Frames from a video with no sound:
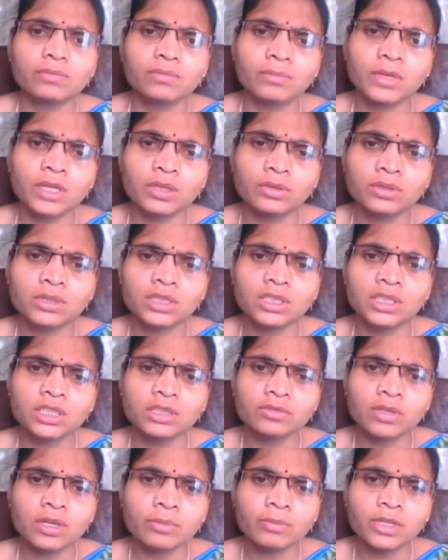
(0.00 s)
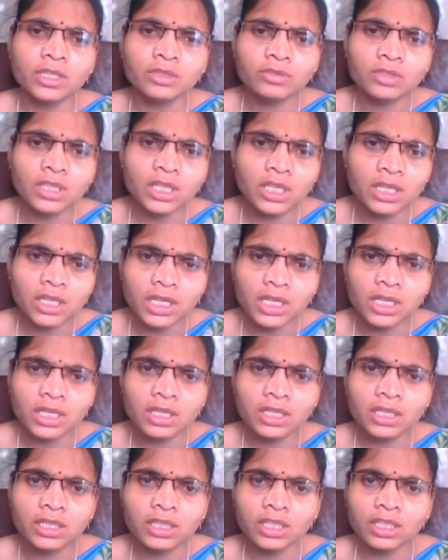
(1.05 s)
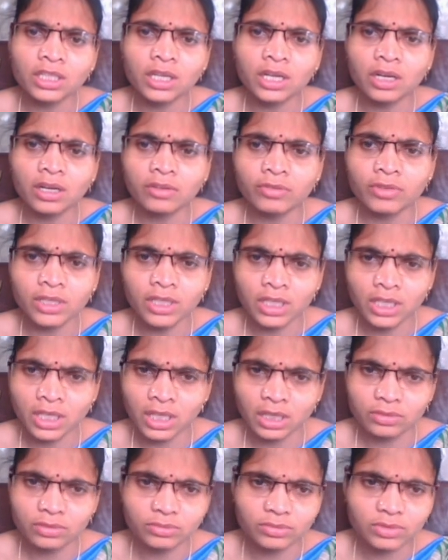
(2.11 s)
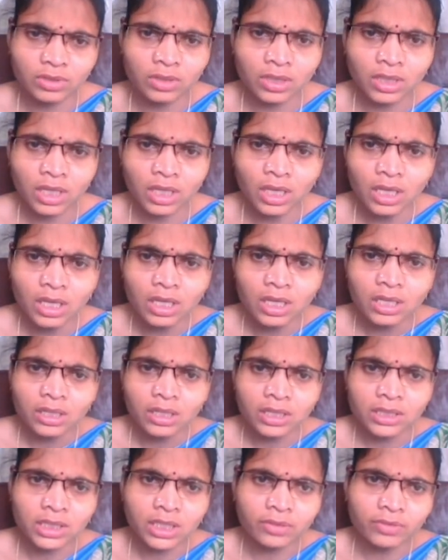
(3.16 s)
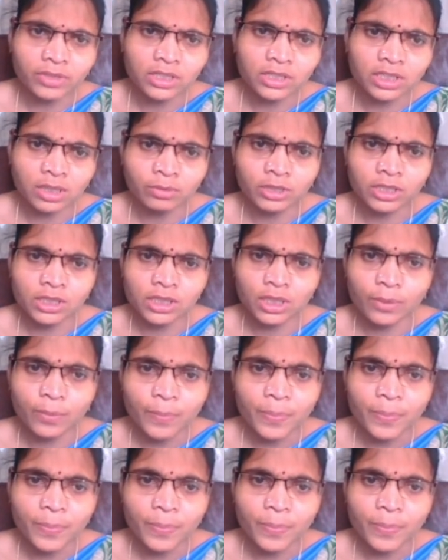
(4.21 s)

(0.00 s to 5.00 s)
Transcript: By using this formulas, we can calculate T half for K. Okay. Surface chemistry.